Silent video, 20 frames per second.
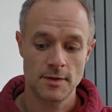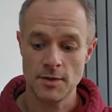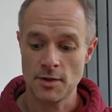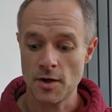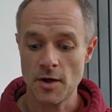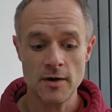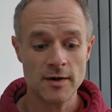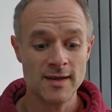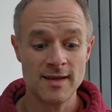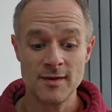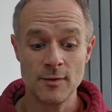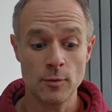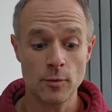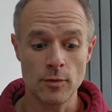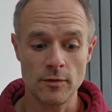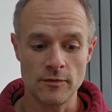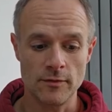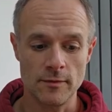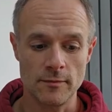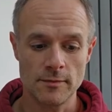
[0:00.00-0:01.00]
You can't eat
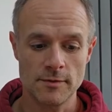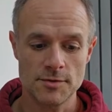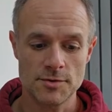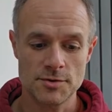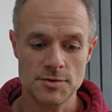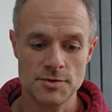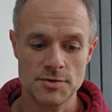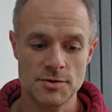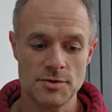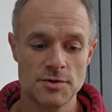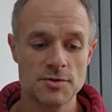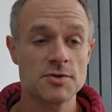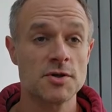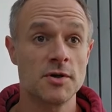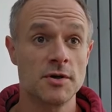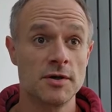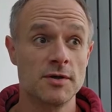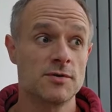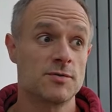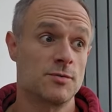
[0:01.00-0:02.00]
all of them because you're just going to
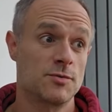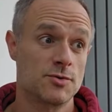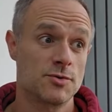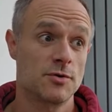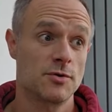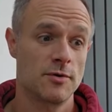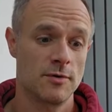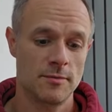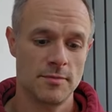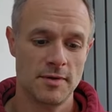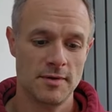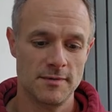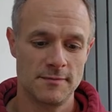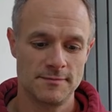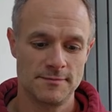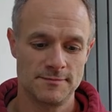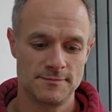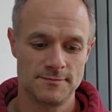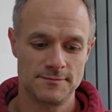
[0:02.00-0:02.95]
turn into a chocolate bar.